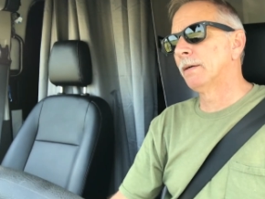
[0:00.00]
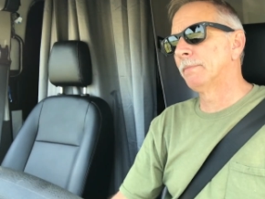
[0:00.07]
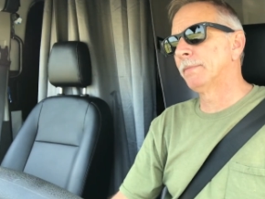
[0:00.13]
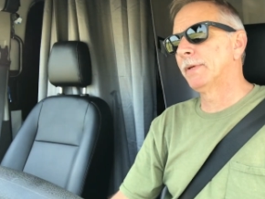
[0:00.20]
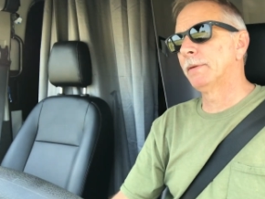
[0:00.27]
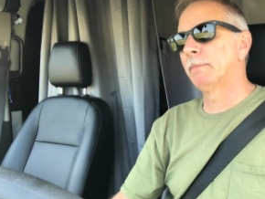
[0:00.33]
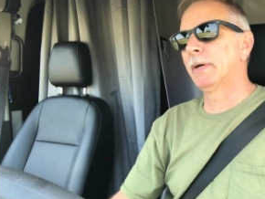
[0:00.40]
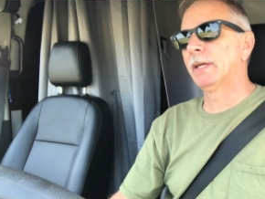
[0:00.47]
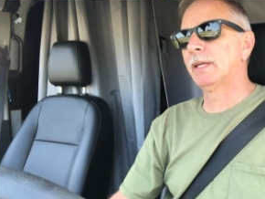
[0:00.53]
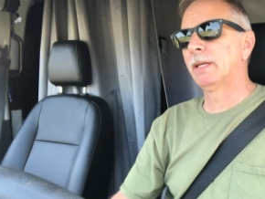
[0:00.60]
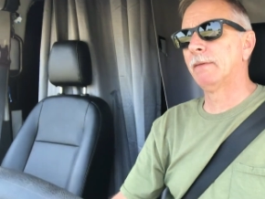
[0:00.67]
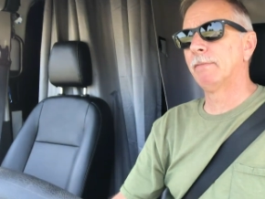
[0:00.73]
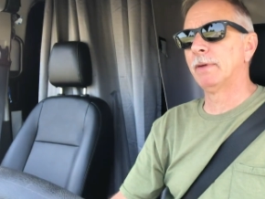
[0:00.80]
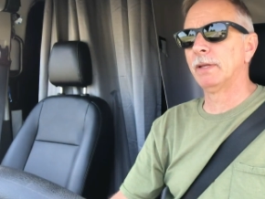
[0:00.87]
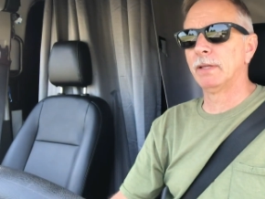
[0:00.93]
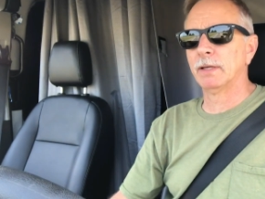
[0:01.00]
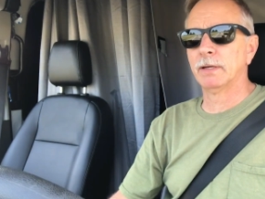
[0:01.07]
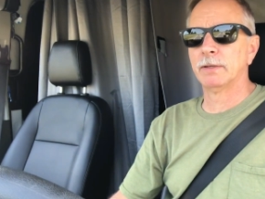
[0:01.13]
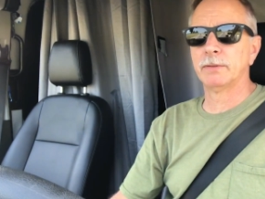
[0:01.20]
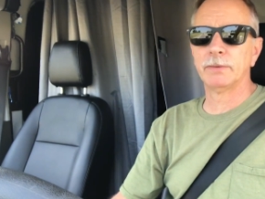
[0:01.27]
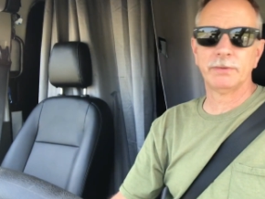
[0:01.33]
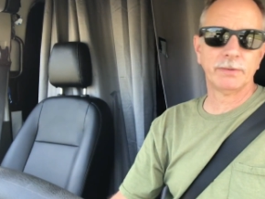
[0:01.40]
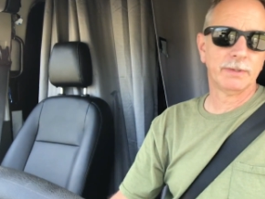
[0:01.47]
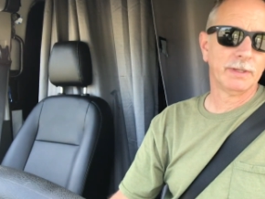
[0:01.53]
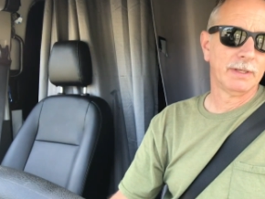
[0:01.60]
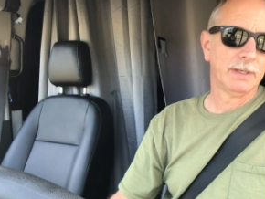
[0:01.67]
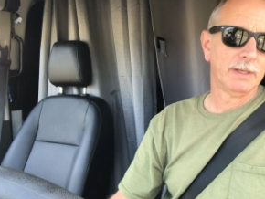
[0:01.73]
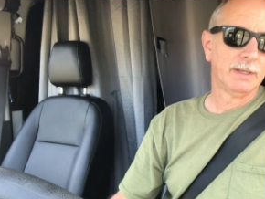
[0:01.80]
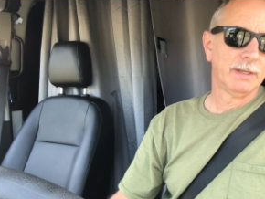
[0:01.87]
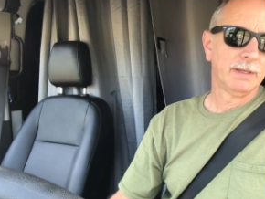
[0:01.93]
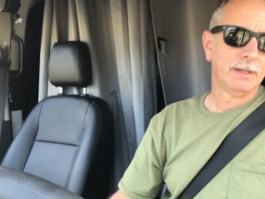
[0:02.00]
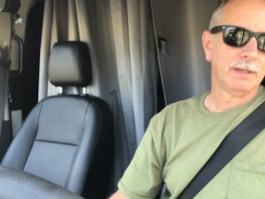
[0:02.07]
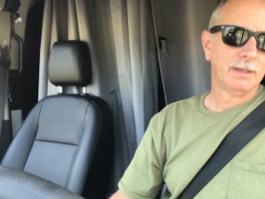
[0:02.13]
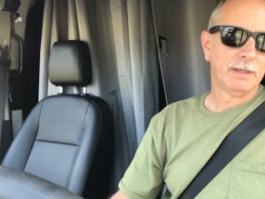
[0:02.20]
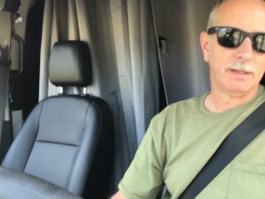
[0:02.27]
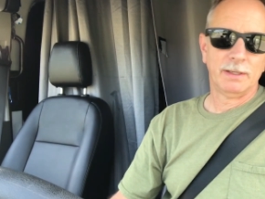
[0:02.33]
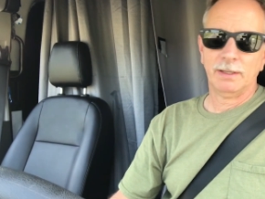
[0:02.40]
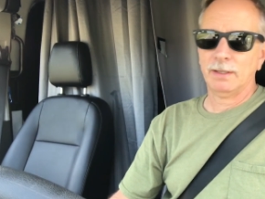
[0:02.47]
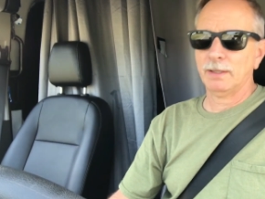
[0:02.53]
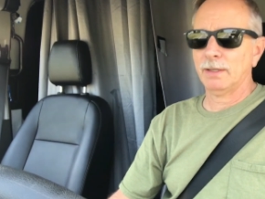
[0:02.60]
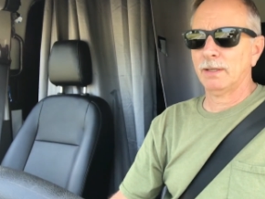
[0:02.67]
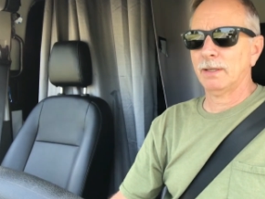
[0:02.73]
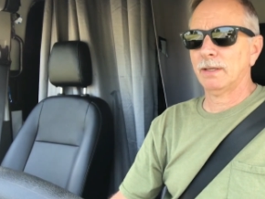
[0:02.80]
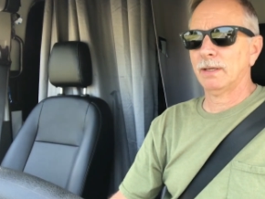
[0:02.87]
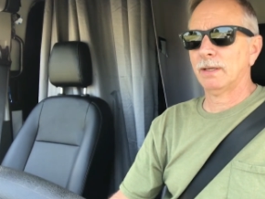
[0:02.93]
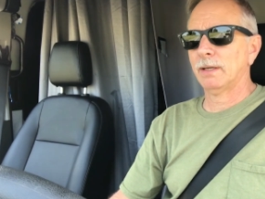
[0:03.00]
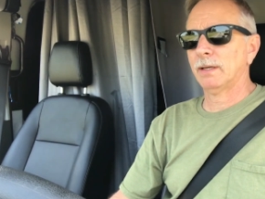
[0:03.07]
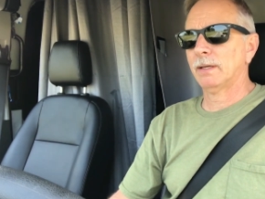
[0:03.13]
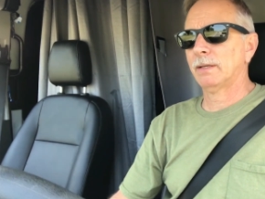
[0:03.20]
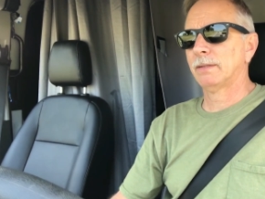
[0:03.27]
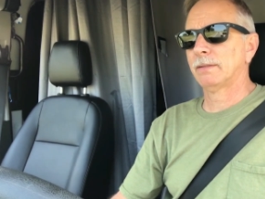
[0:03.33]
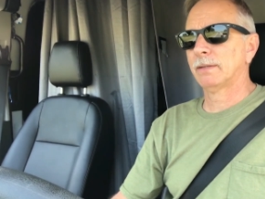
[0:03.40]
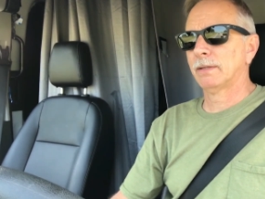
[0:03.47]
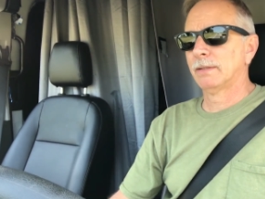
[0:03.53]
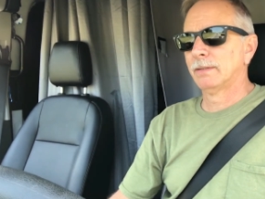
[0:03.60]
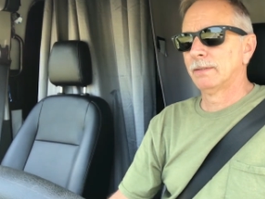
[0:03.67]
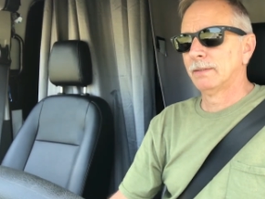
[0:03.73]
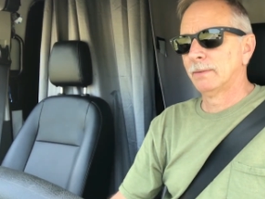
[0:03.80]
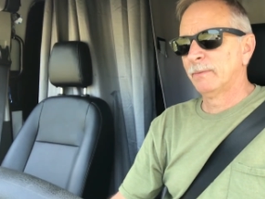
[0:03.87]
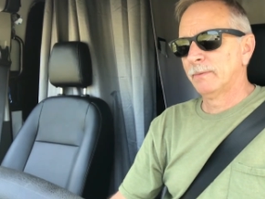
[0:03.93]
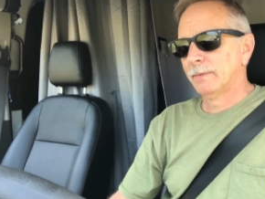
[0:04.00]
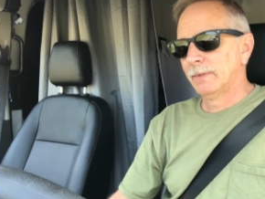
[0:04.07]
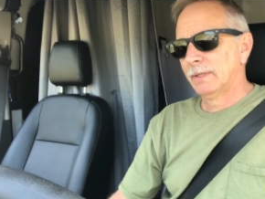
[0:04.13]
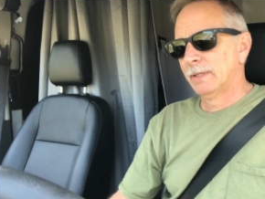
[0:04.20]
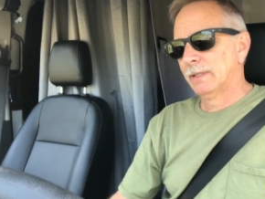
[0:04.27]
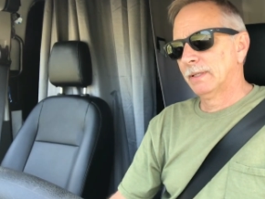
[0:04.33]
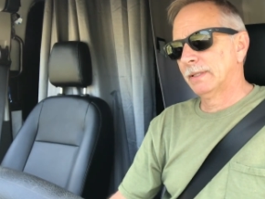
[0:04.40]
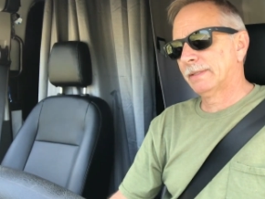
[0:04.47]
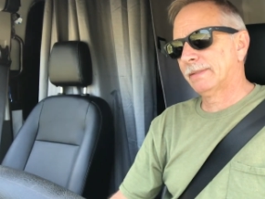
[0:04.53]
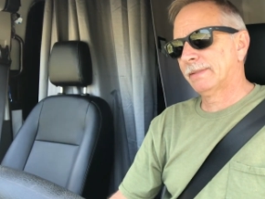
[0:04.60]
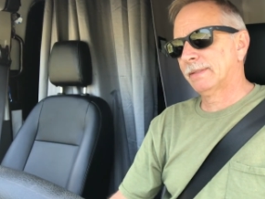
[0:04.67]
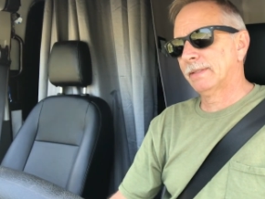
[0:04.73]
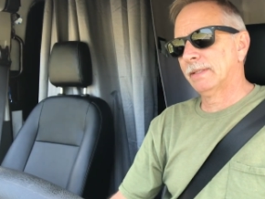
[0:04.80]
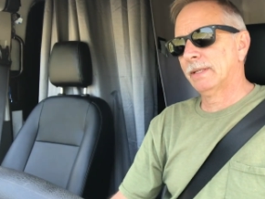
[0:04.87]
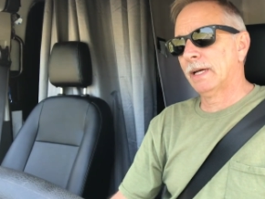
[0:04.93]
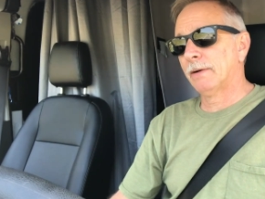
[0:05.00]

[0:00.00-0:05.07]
Didn't make any videos. And let's see.